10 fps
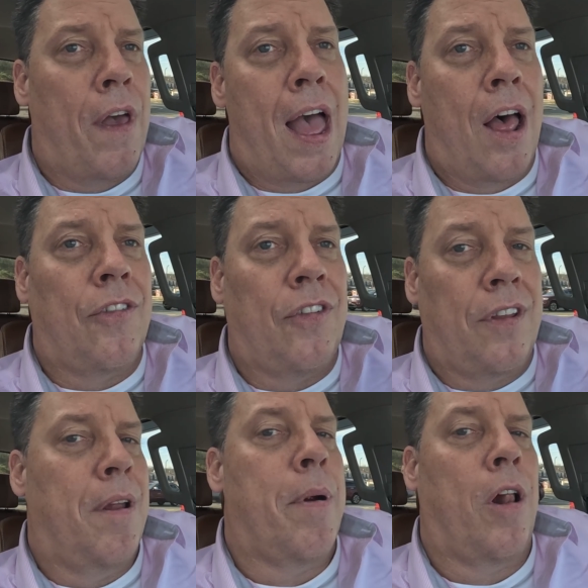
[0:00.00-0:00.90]
the houses
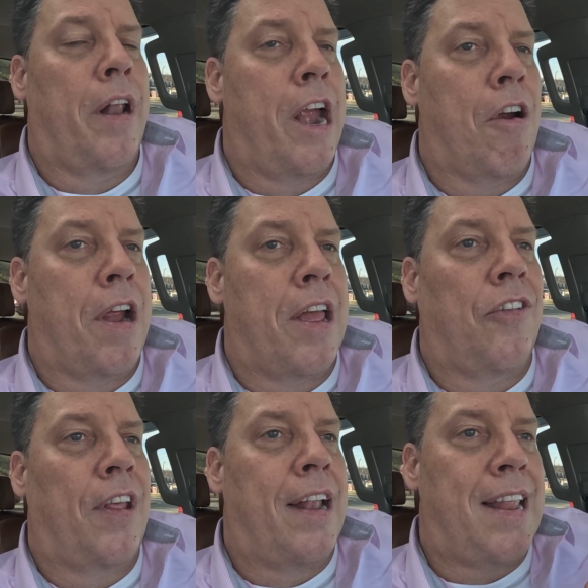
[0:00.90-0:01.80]
in the Maryland area
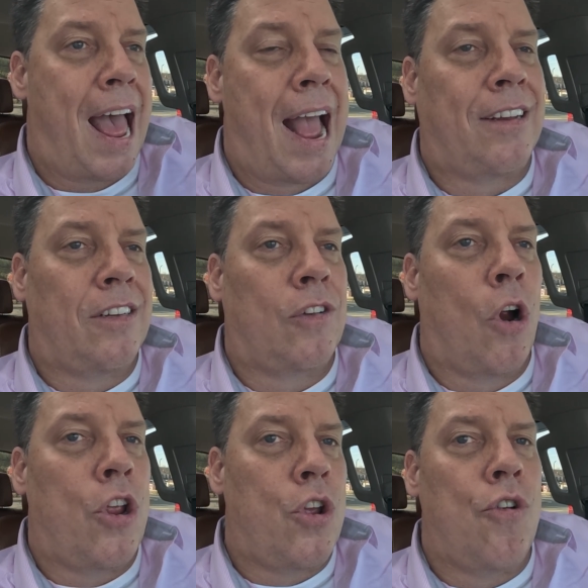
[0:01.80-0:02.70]
is that taxes
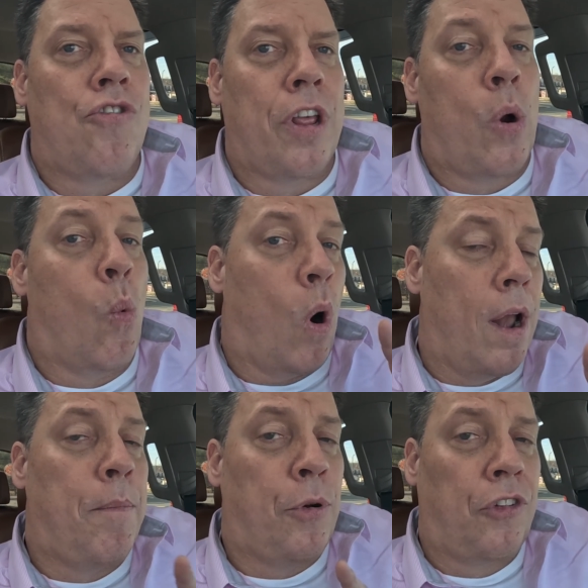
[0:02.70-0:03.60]
are usually
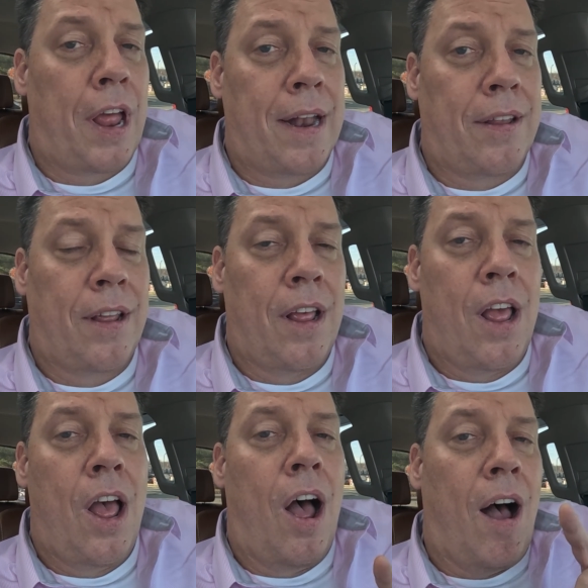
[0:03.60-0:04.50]
1%
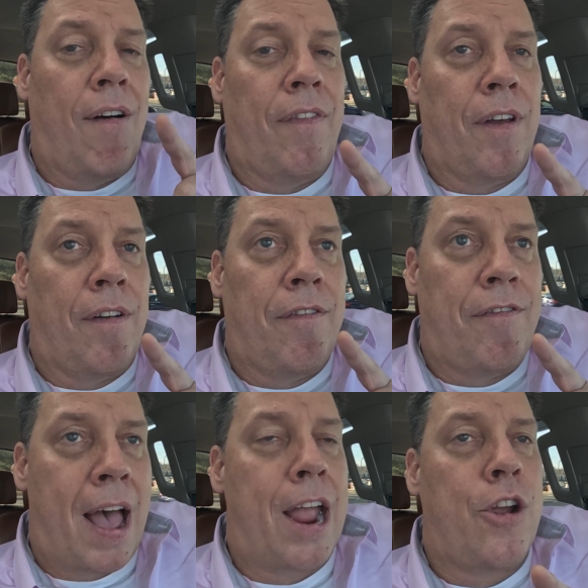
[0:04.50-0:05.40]
of the
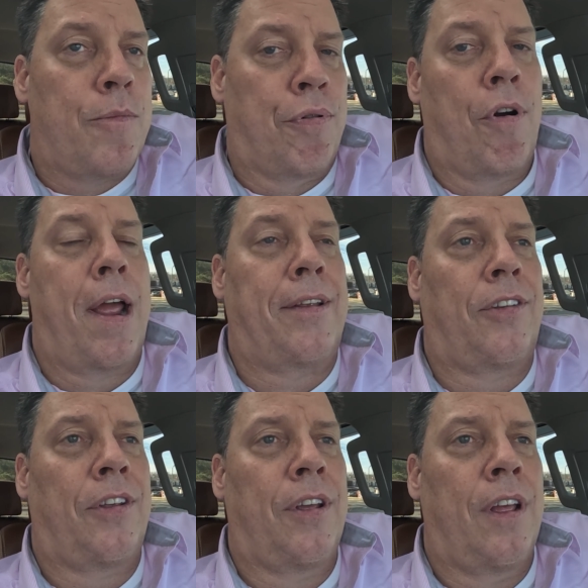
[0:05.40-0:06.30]
valued
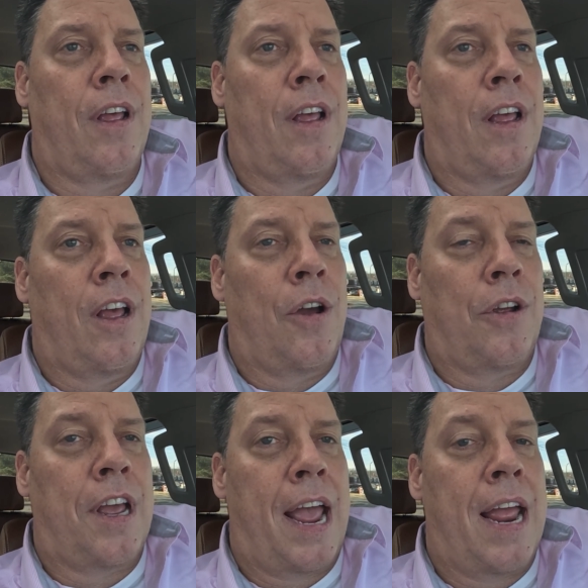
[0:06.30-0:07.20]
price,
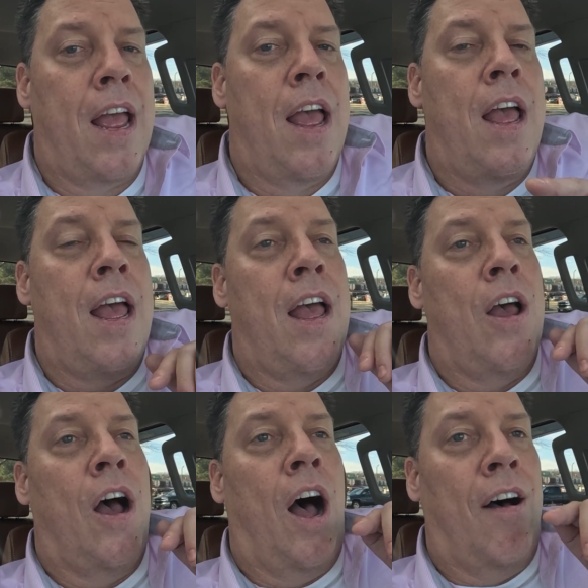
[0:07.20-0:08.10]
okay?
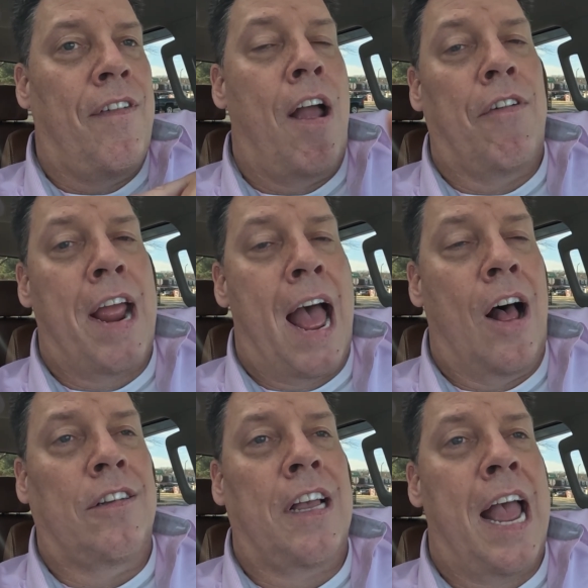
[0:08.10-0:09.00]
of every
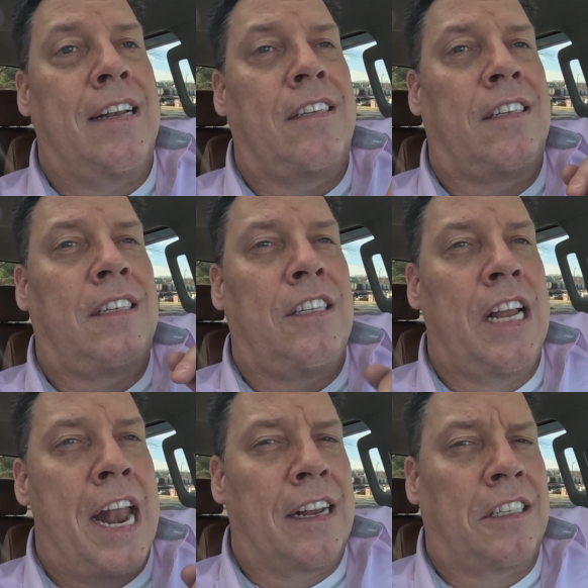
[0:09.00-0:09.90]
house and
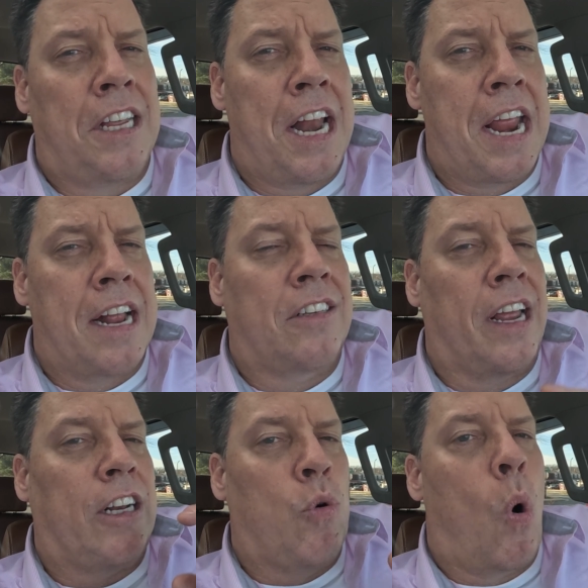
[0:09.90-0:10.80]
in the city it's
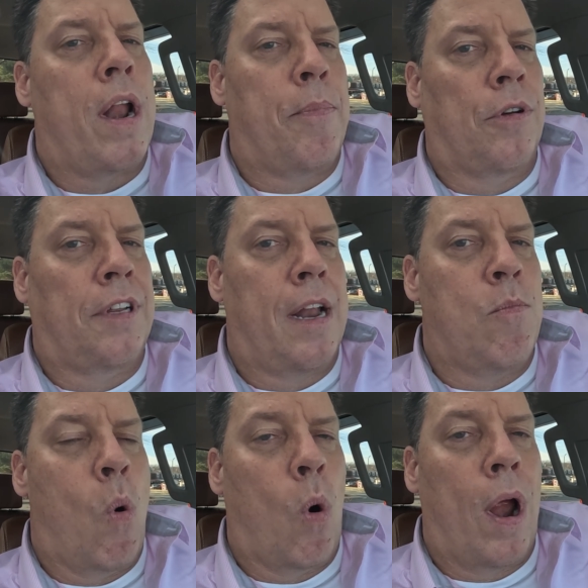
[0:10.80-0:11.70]
like
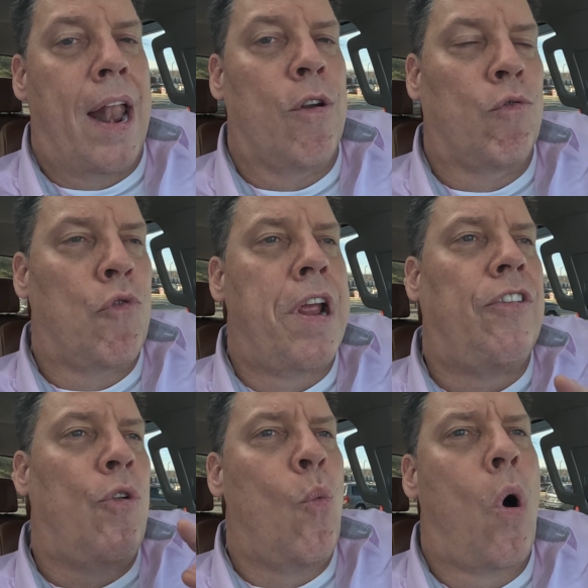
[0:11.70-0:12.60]
20% more and the
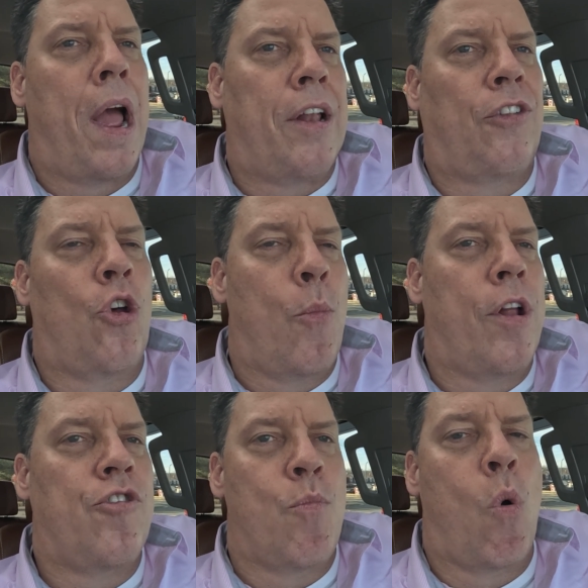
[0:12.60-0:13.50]
reason why it's so
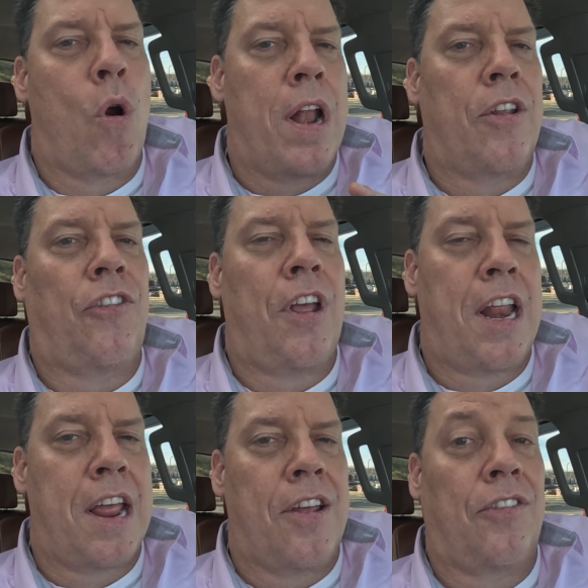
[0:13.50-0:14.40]
much more in the
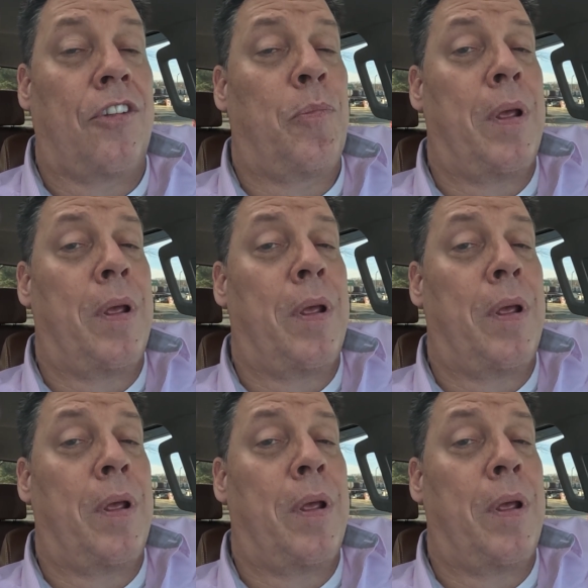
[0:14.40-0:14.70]
city is is